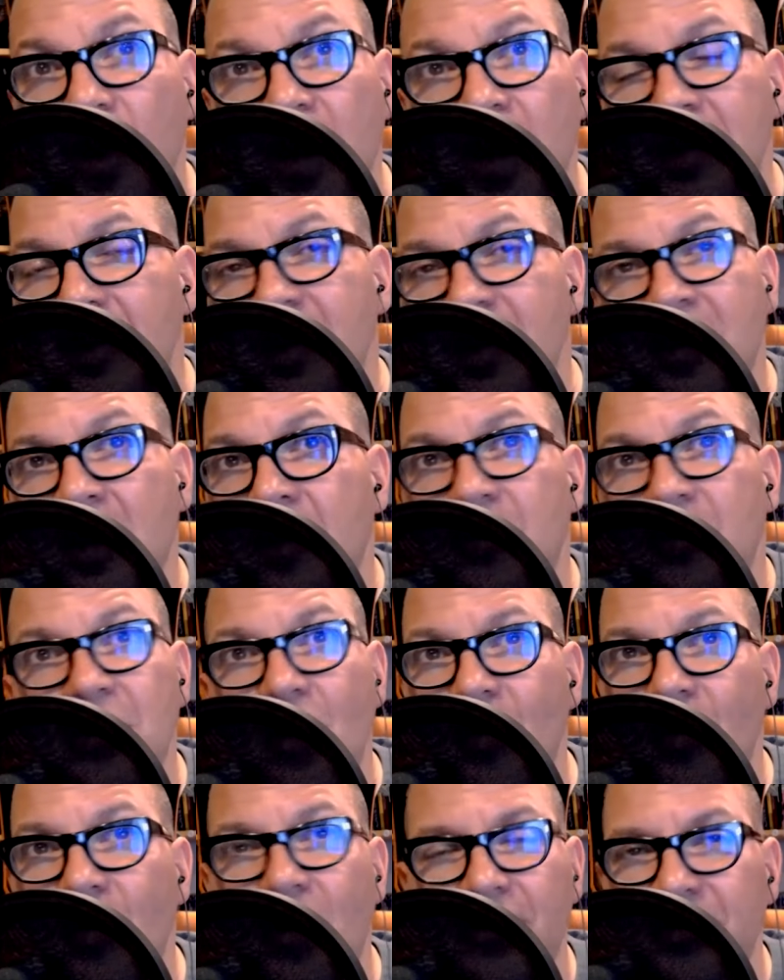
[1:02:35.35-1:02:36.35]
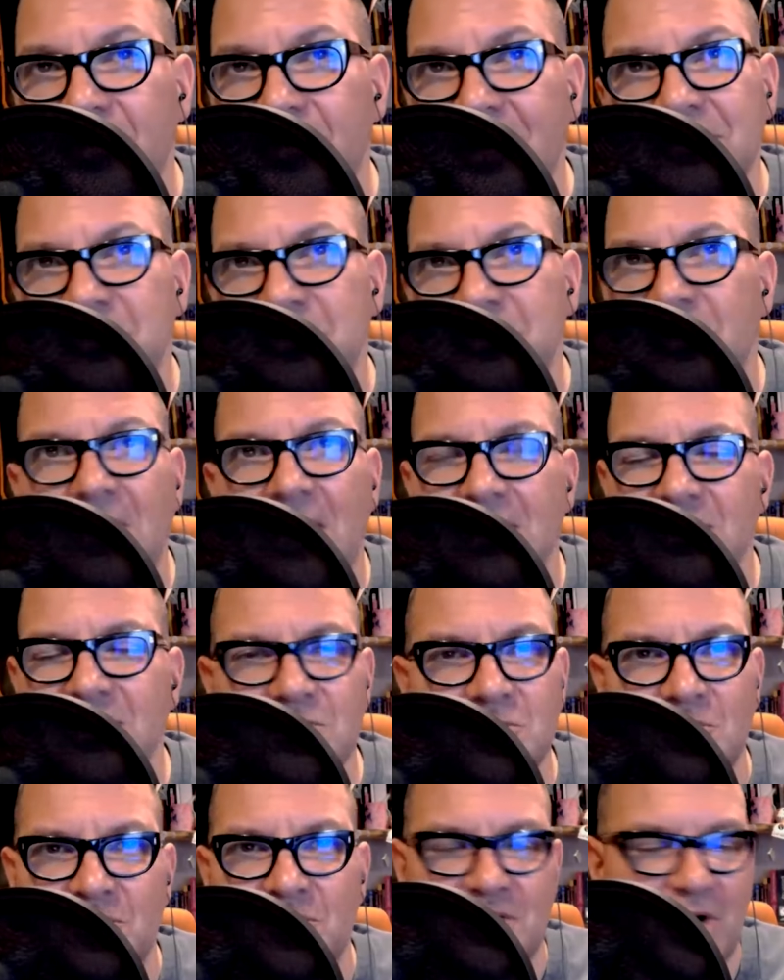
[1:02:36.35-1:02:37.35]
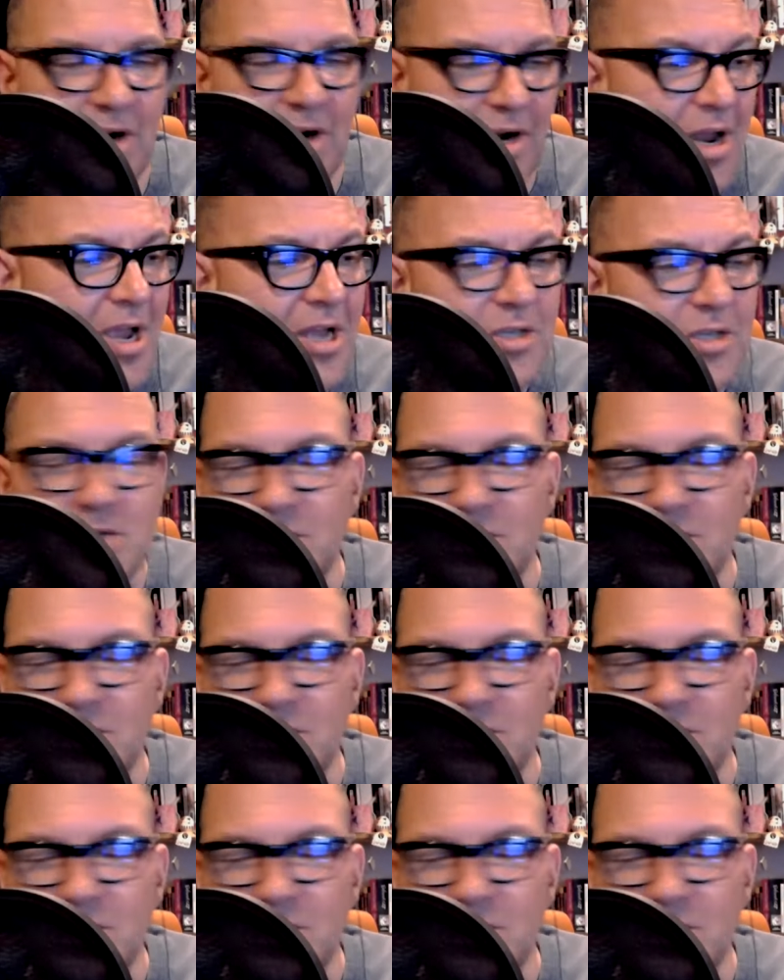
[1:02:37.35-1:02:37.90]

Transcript: and they don't know who all their downstream licensors are so